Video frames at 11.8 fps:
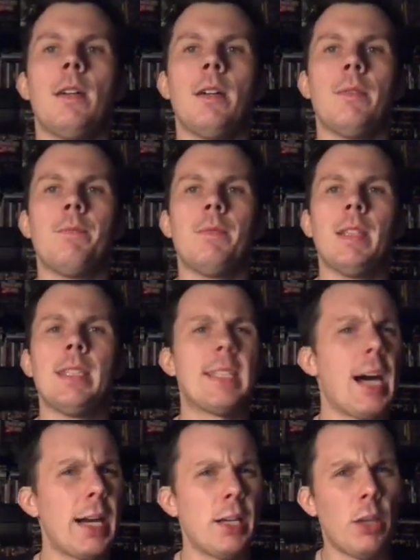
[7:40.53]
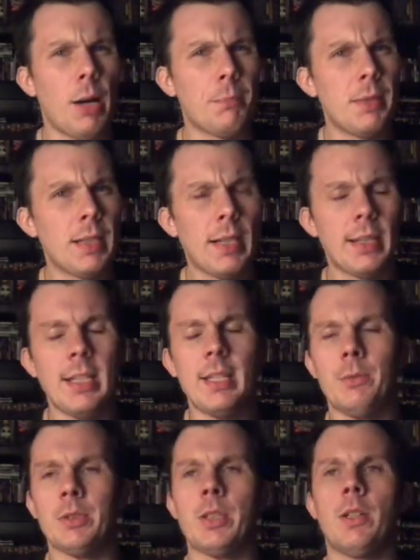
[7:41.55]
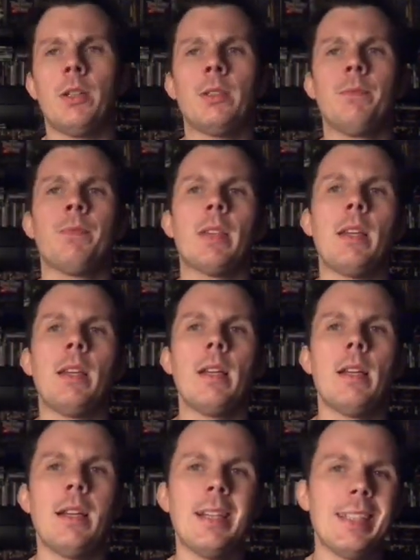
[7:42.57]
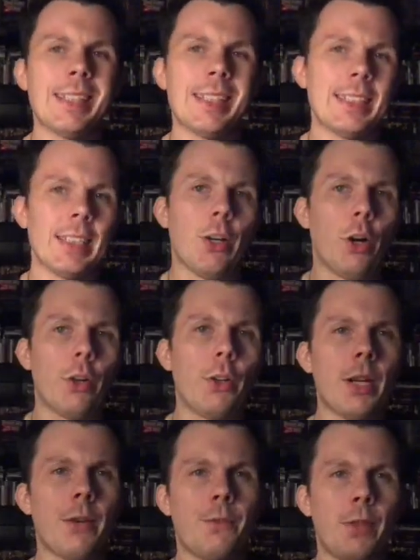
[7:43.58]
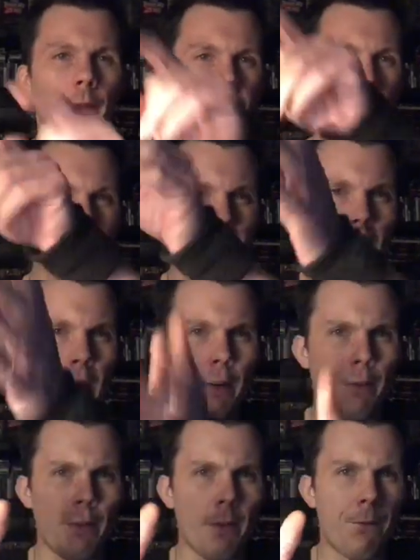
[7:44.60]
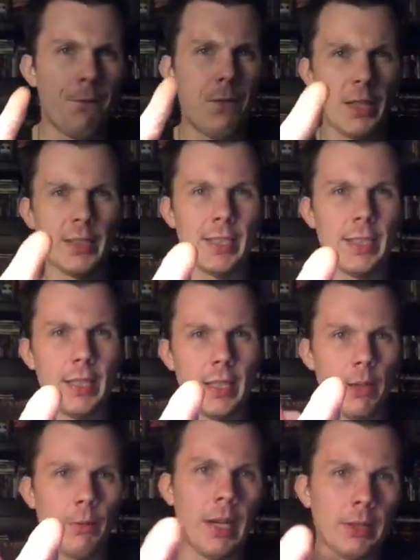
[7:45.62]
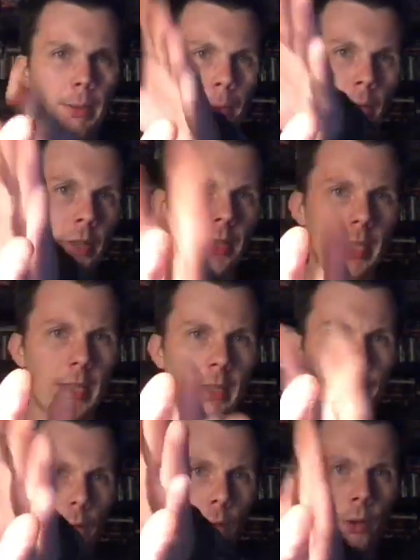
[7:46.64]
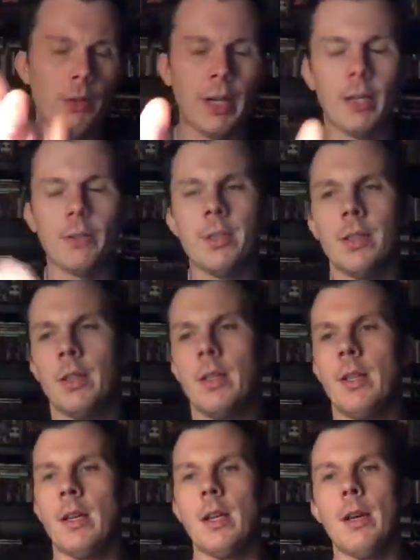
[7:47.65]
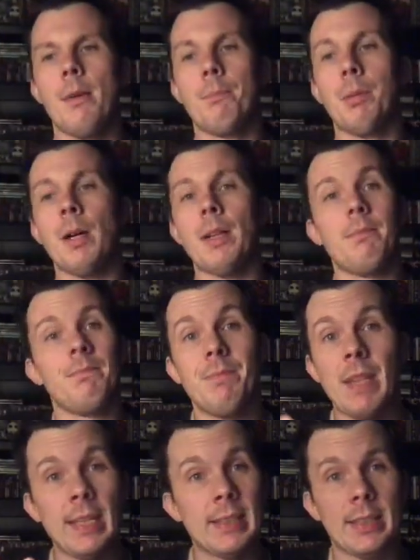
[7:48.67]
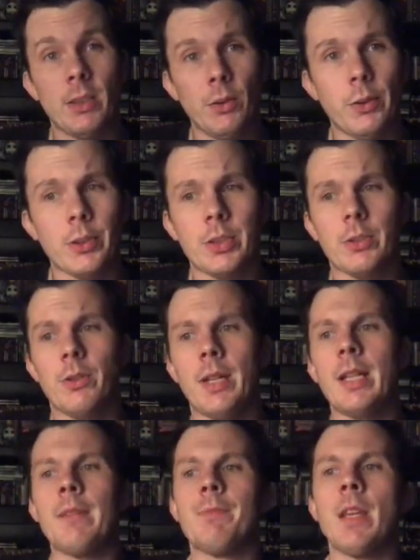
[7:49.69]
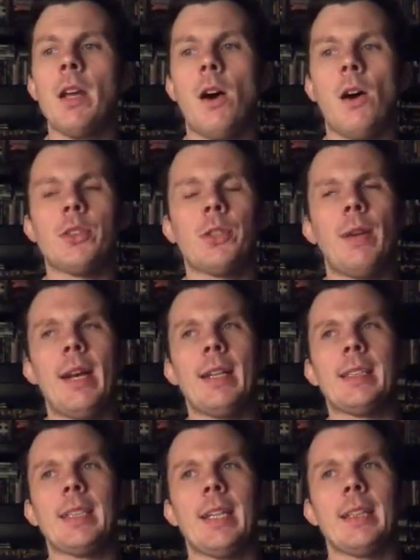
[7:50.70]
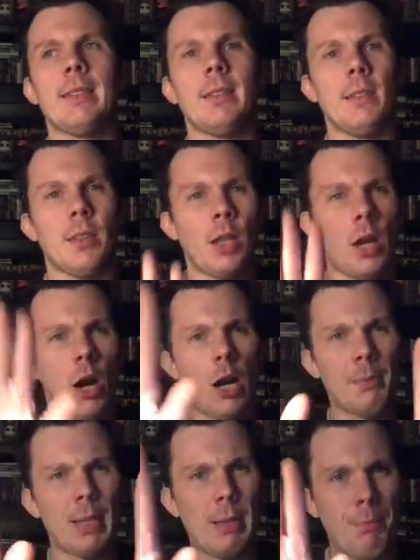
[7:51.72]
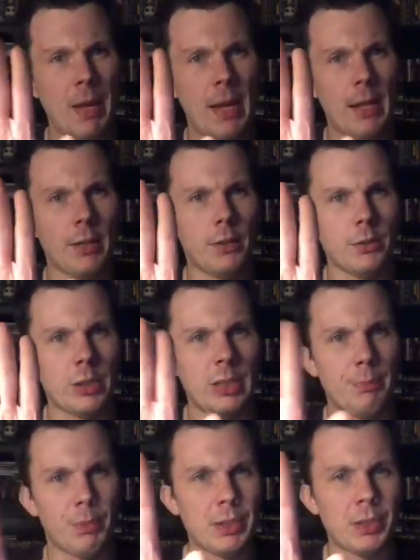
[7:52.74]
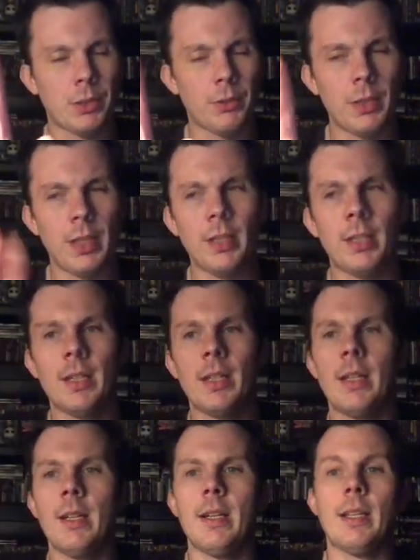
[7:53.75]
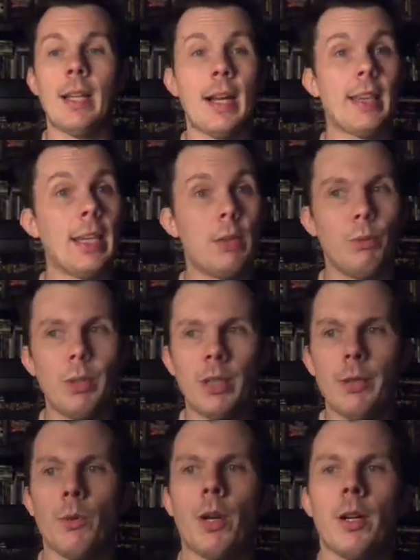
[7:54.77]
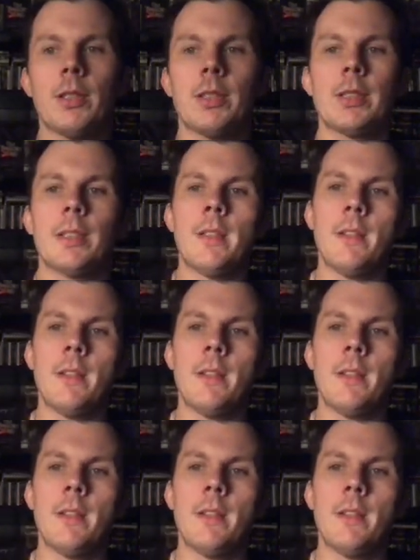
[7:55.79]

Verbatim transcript: Uh, dial optic, I think it was called this is an earlier film, so it's kind of fuzzy around the person in the foreground, but it still looks great. Also has that comic panel split screen that I think really works.